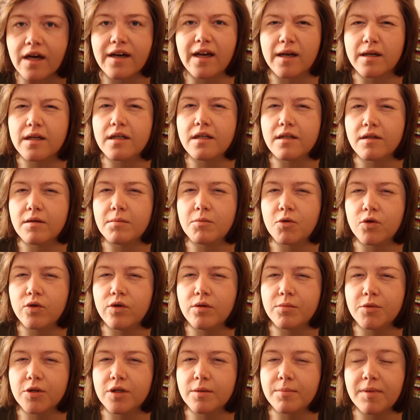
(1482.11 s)
Okay, I'm gonna do a more
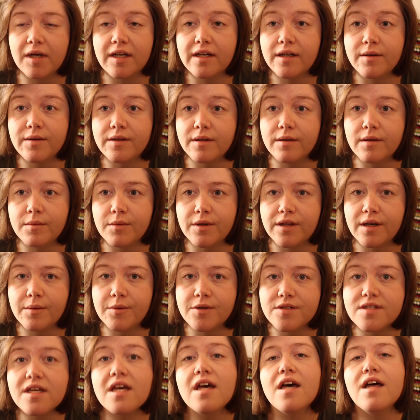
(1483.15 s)
normal goodbye now. I don't know what that
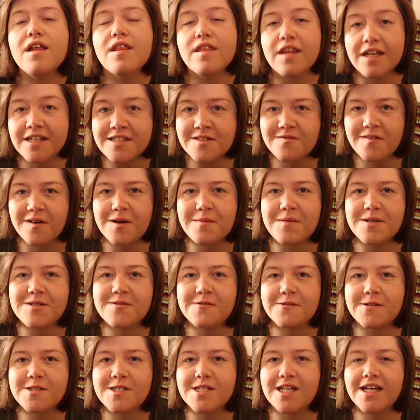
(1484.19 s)
was. Thanks very
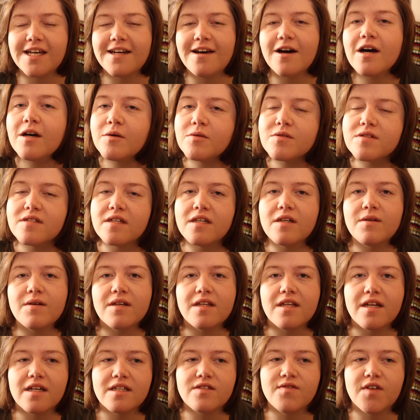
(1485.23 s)
much for watching, and I will see you
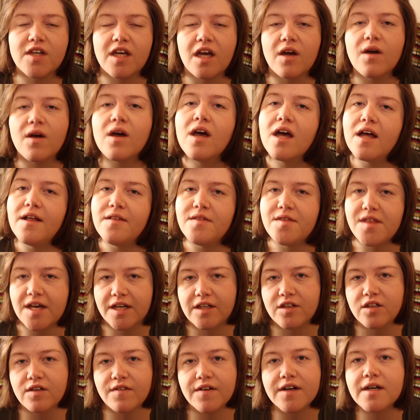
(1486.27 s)
in the next video.
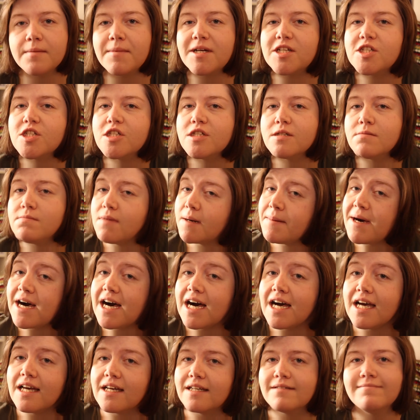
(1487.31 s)
Thank you very much.
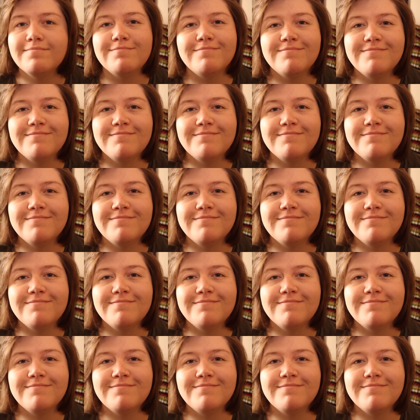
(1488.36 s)
Bye-bye.